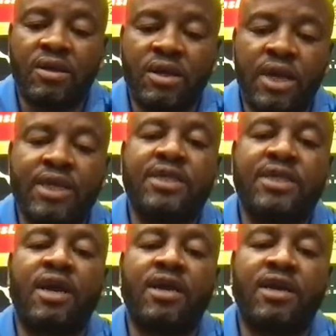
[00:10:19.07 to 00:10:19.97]
Yes,
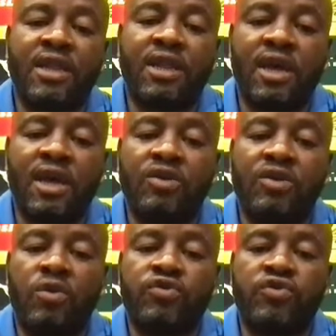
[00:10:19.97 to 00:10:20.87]
the credit at the end
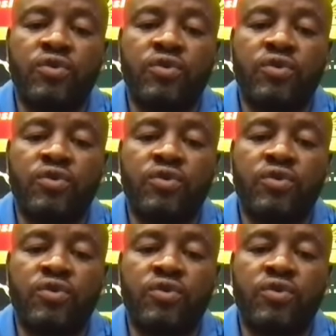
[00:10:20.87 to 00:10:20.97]
goes